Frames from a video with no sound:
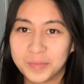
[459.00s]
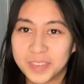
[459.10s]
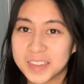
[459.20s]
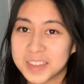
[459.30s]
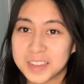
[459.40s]

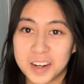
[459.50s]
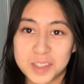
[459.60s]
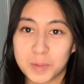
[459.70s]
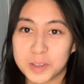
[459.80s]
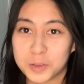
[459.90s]
is not a
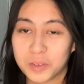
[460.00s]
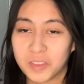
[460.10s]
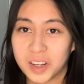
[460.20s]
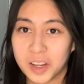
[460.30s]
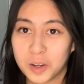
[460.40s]
sponsored
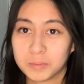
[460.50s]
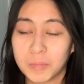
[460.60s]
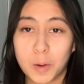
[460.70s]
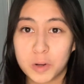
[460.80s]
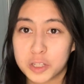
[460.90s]
video.
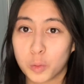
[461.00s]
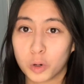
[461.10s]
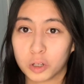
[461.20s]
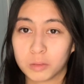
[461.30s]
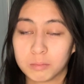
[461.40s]
I wish it
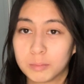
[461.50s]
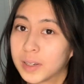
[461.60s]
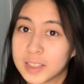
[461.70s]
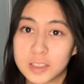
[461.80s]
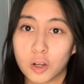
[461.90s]
were,
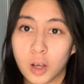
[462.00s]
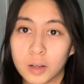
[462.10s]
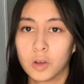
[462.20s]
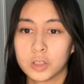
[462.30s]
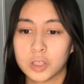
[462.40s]
but it's not.
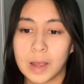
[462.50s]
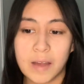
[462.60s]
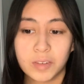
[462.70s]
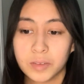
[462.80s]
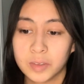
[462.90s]
So
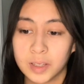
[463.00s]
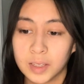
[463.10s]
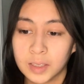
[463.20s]
after everything,